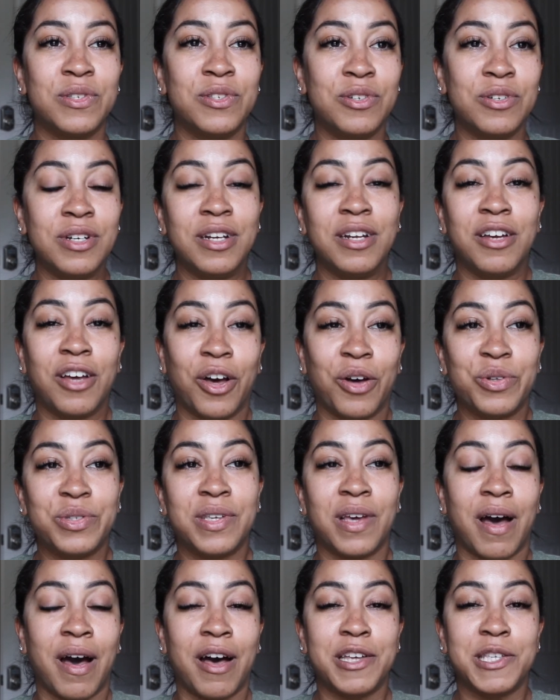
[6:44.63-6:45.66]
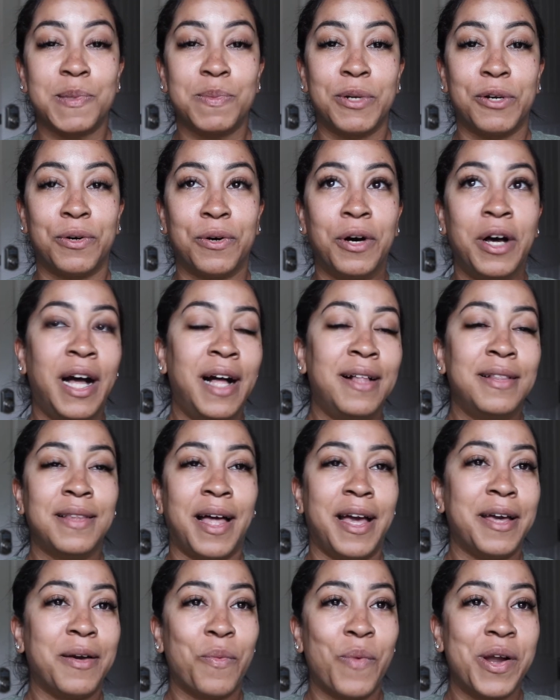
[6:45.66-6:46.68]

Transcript: You're going to go to a hospital, like